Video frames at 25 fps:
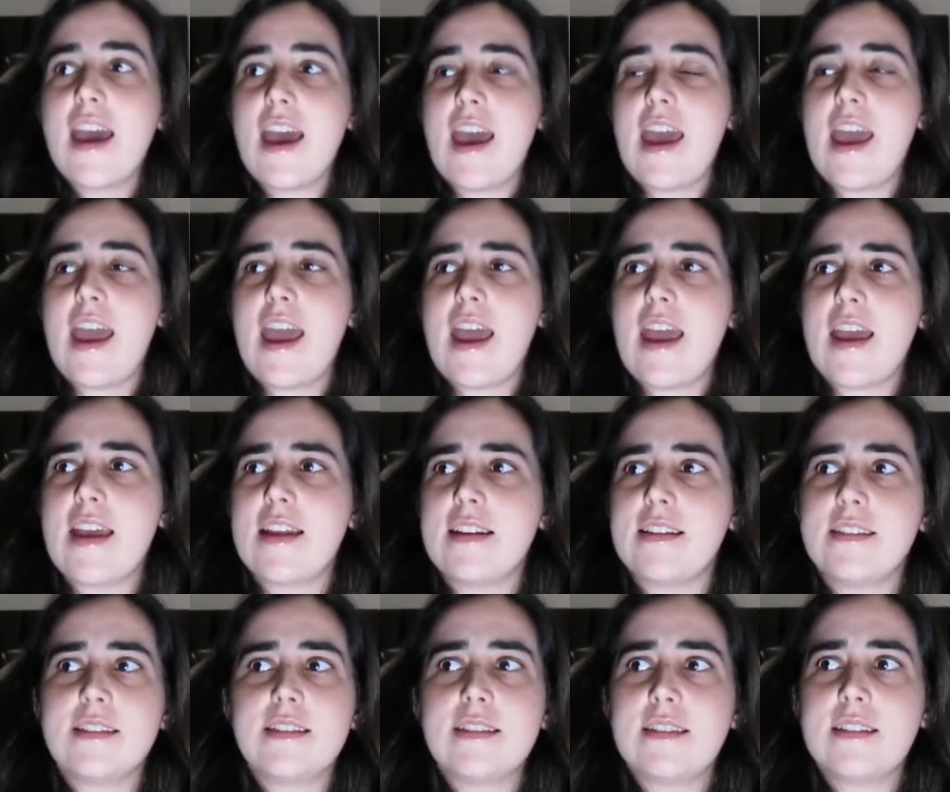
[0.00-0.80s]

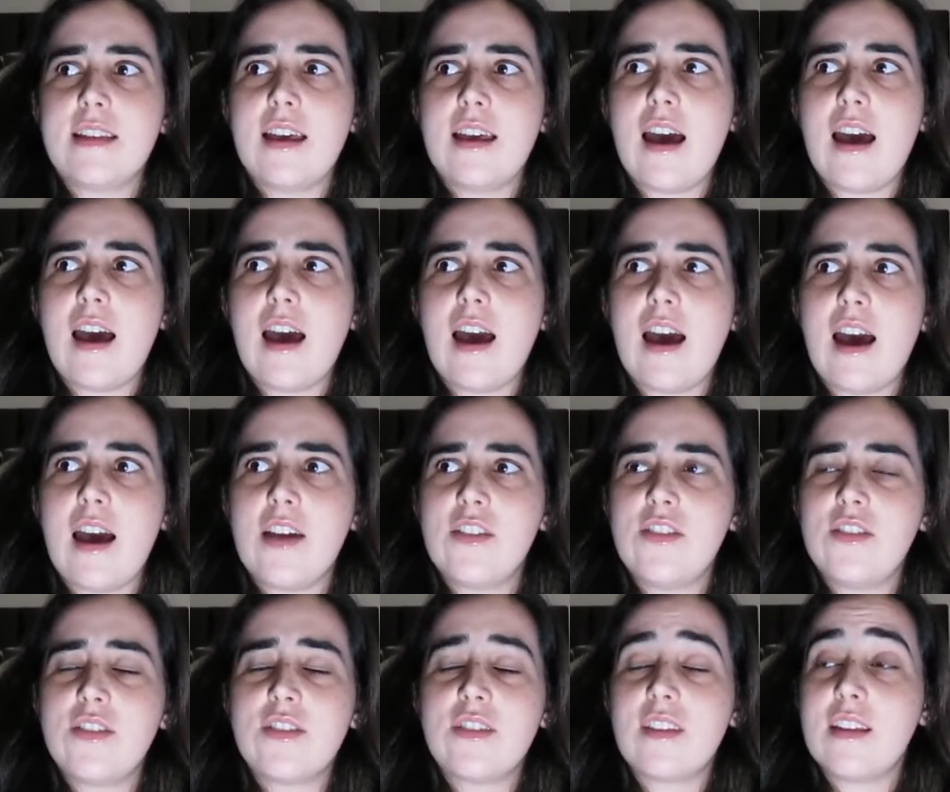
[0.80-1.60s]
And
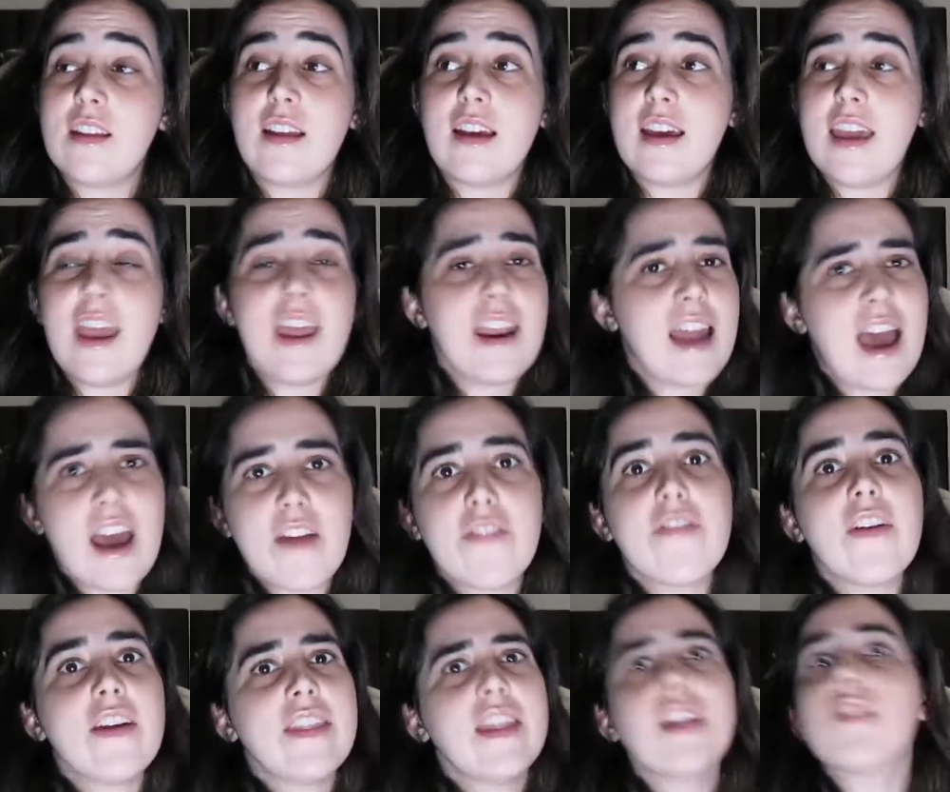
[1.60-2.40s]
I
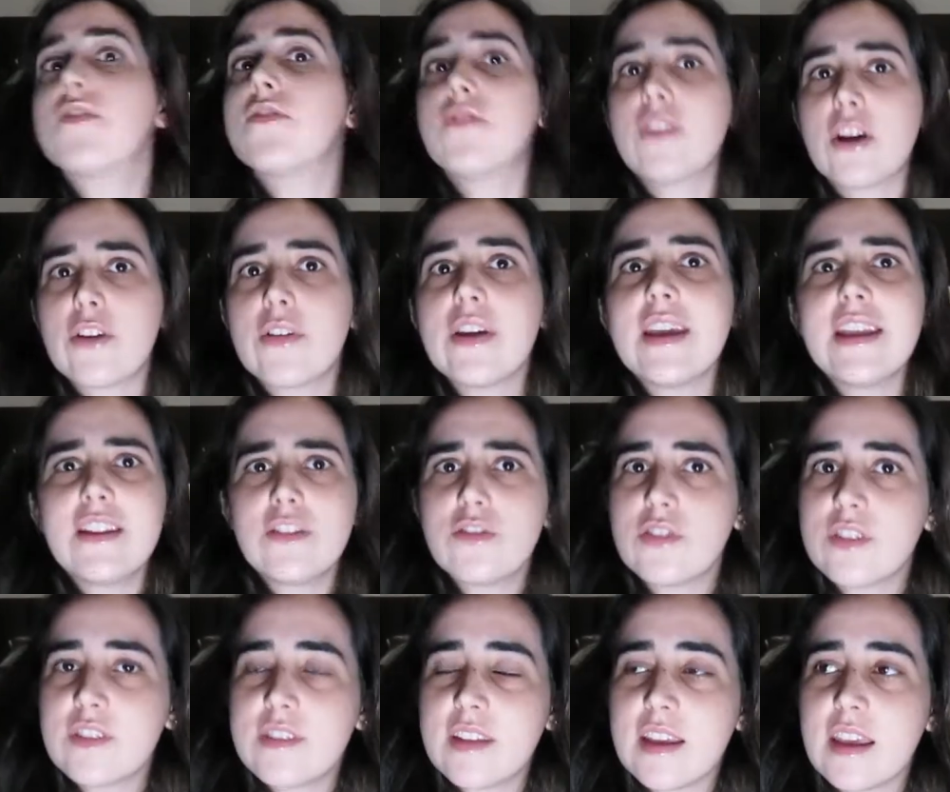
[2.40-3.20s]
find that very
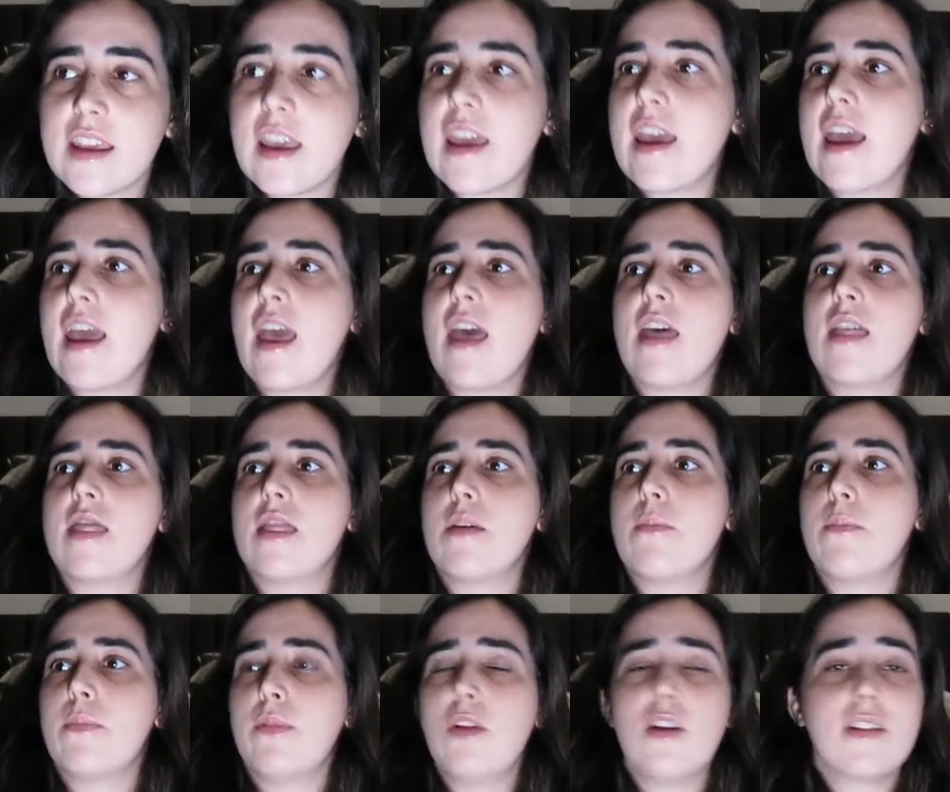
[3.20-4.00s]
interesting, and the
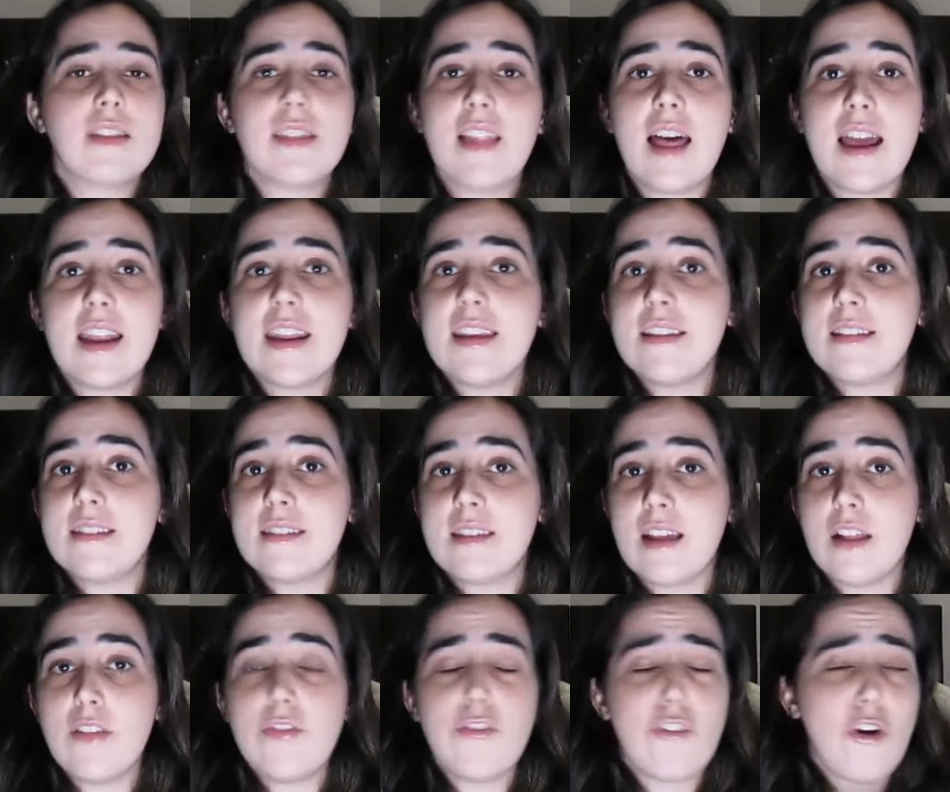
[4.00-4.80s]
plot line
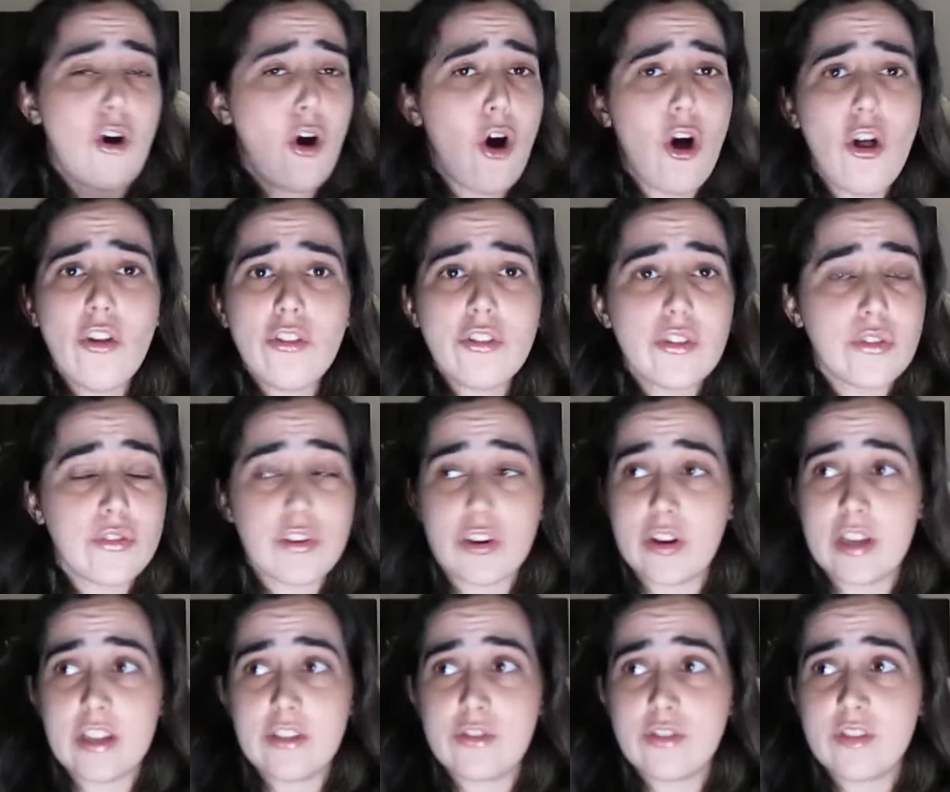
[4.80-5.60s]
itself also
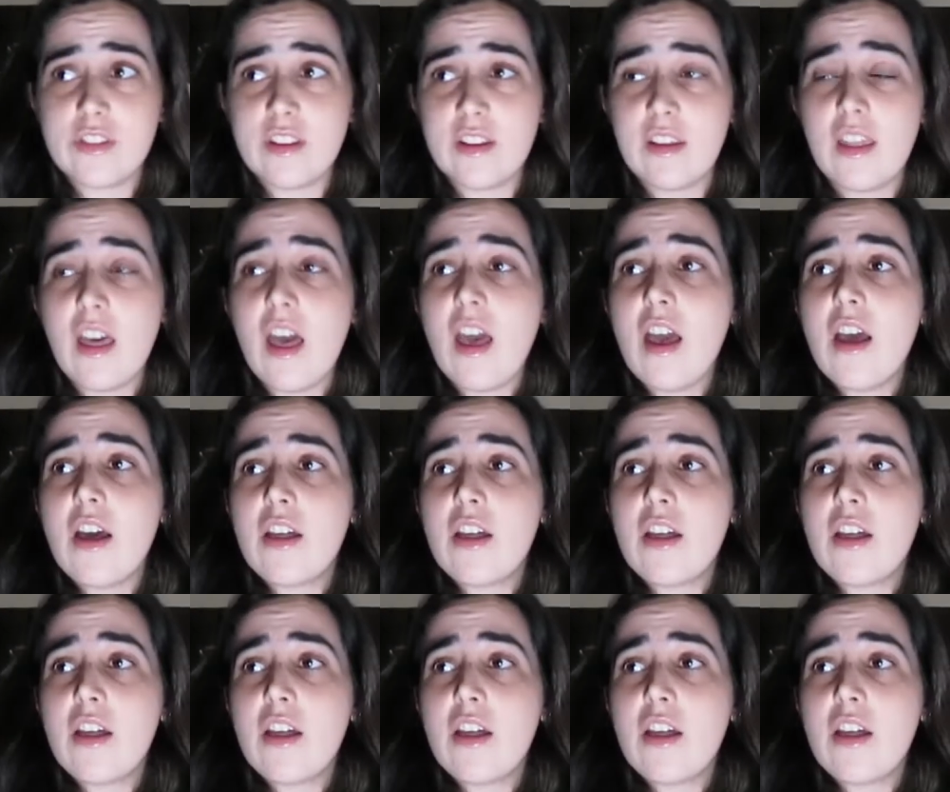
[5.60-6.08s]
very interesting.